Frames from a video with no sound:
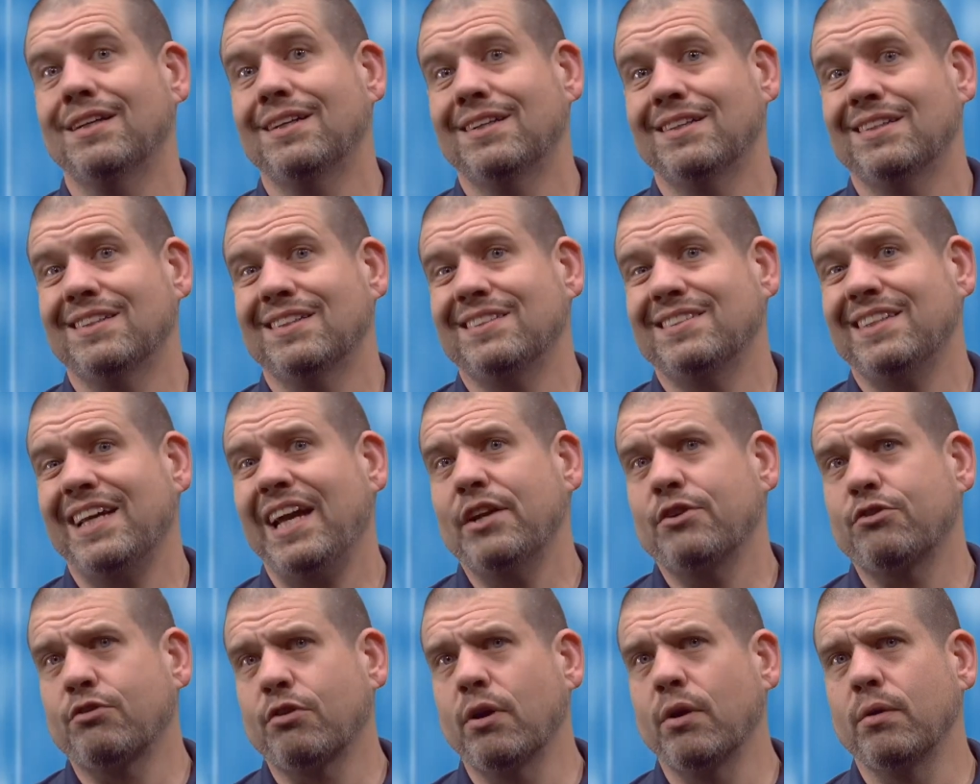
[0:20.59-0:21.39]
The
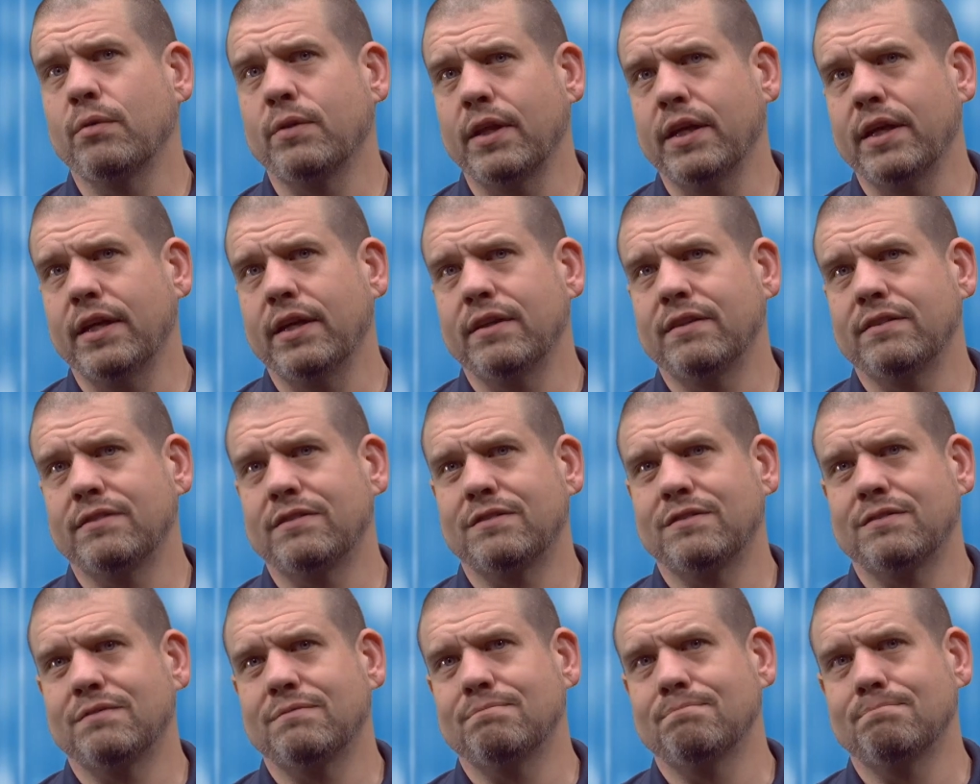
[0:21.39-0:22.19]
sad truth
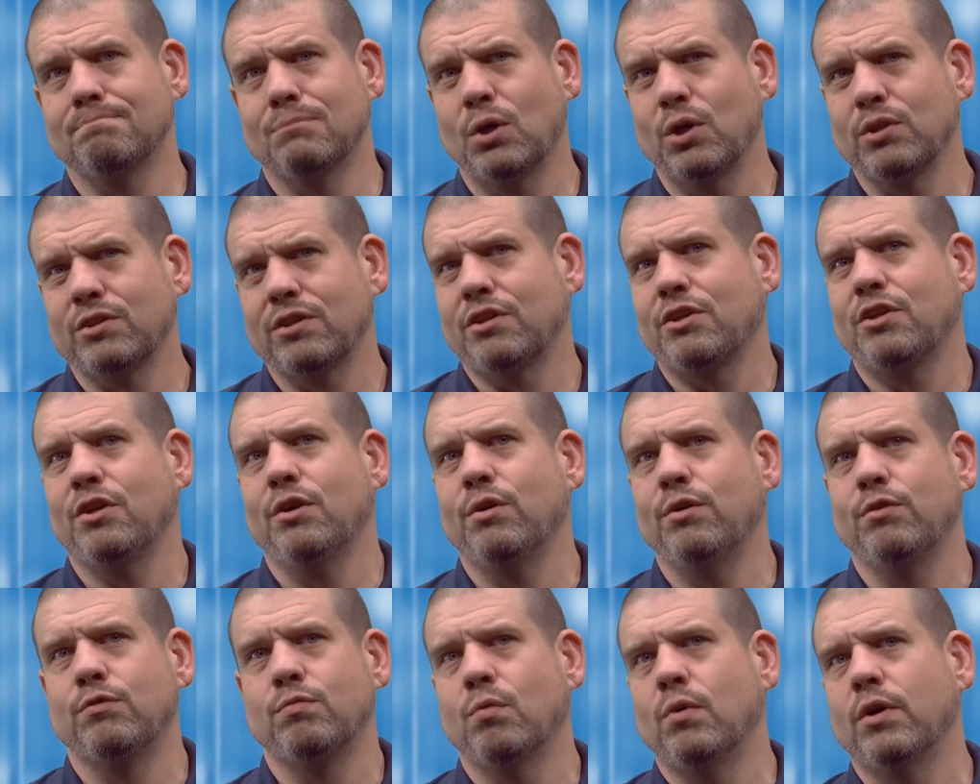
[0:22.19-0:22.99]
is,
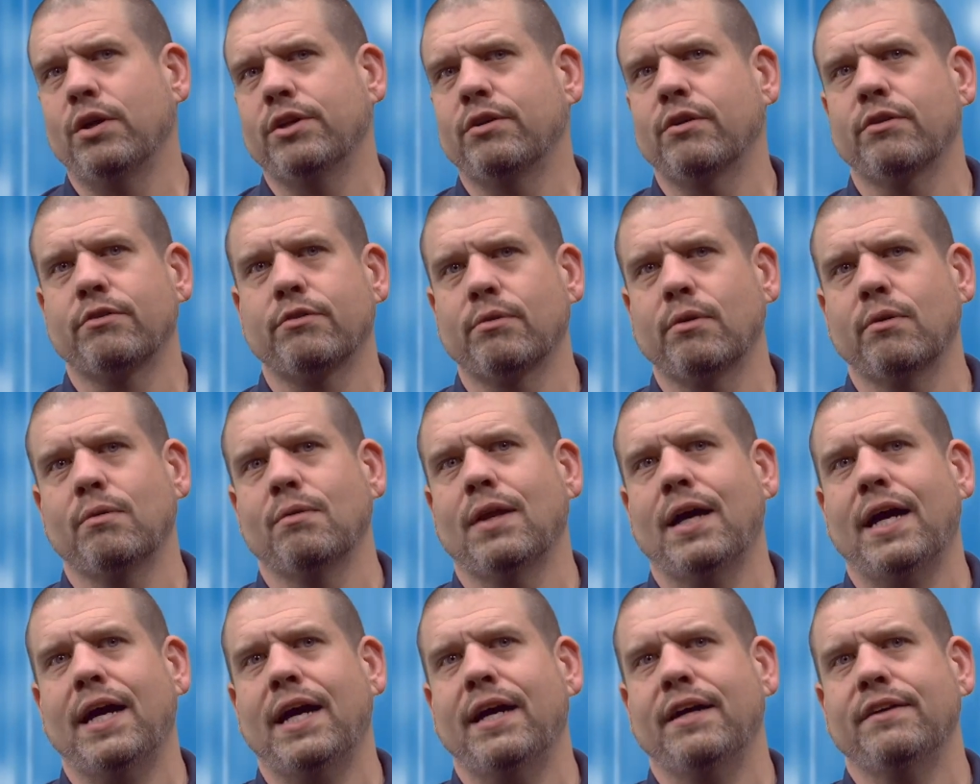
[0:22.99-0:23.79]
multitudes wander through
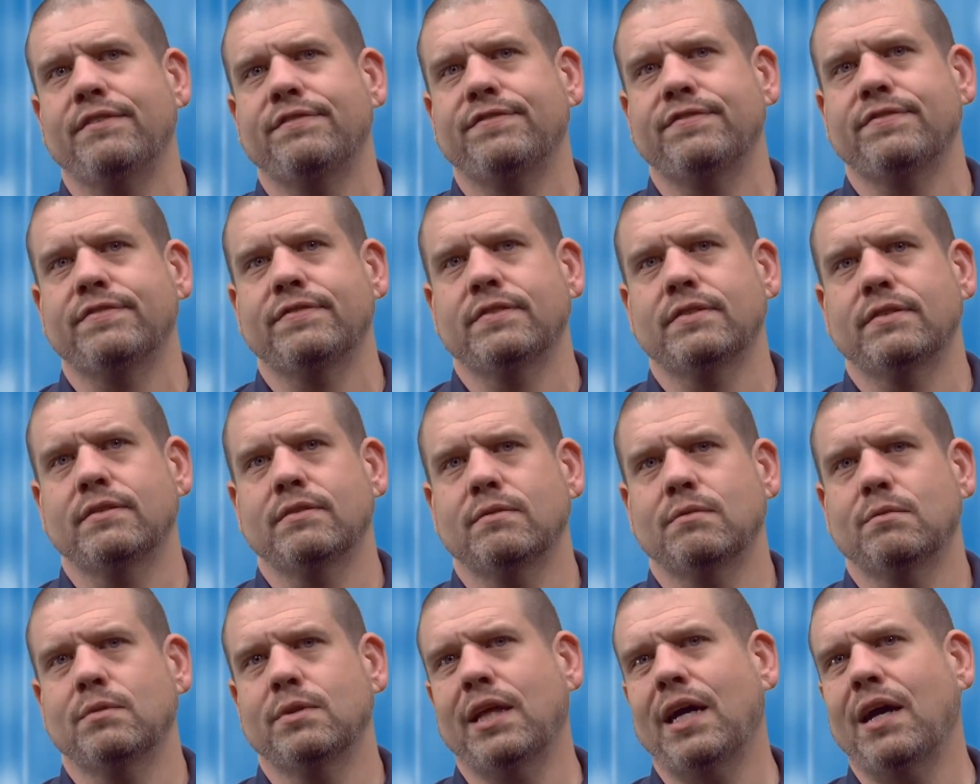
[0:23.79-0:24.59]
life
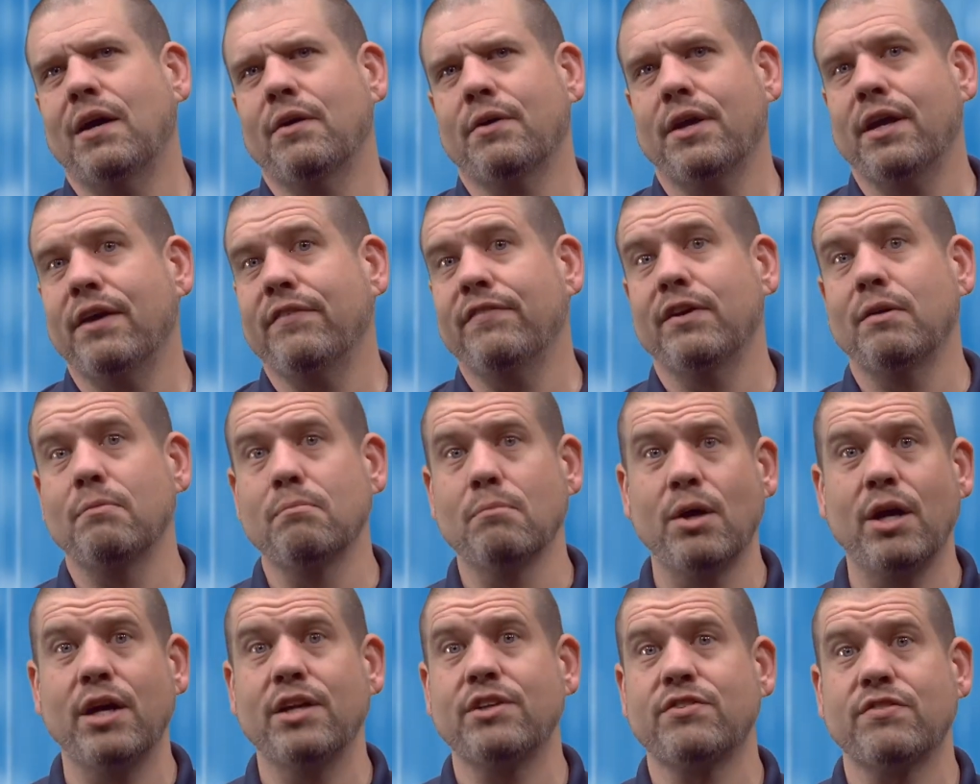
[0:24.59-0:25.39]
without giving
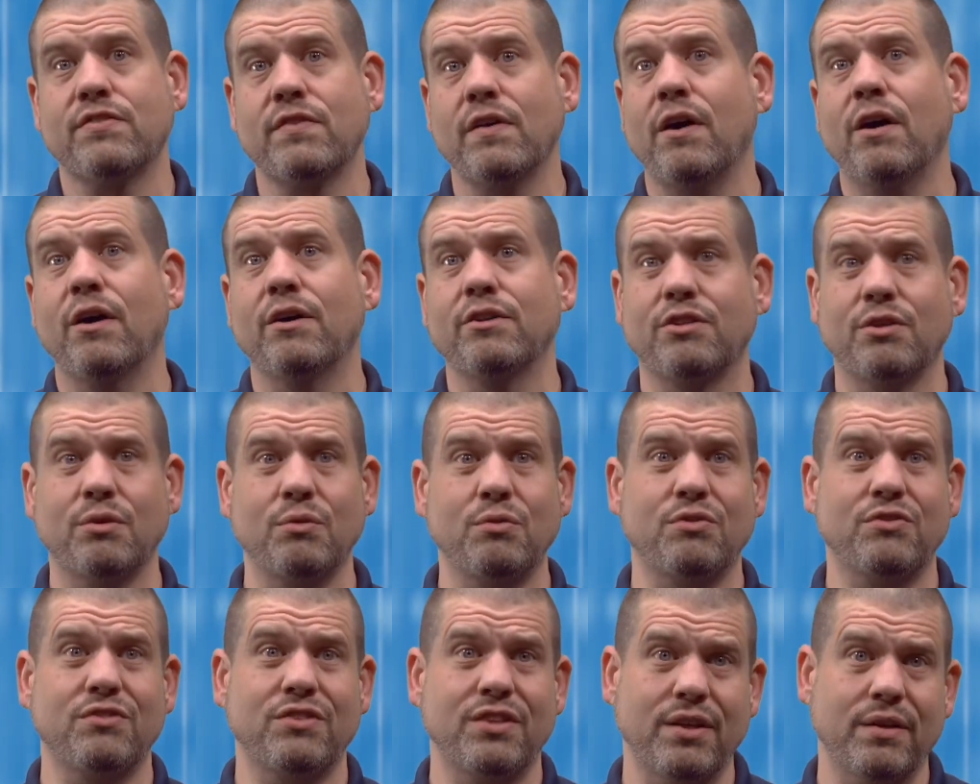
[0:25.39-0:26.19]
much thought to
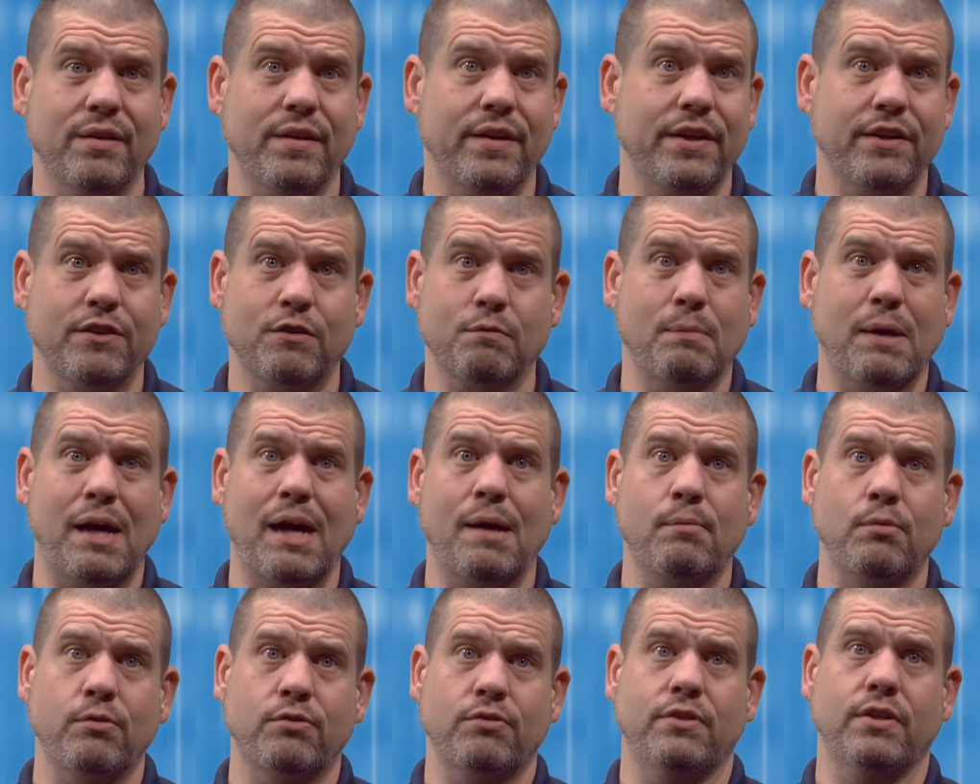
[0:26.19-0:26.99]
serious
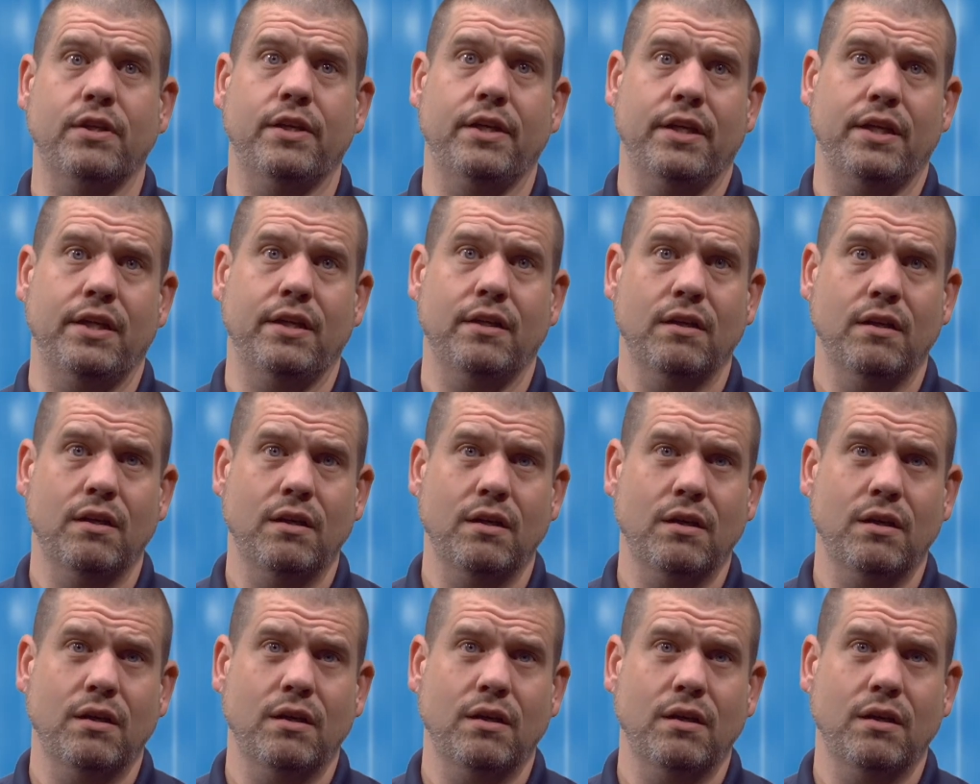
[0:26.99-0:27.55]
Bible study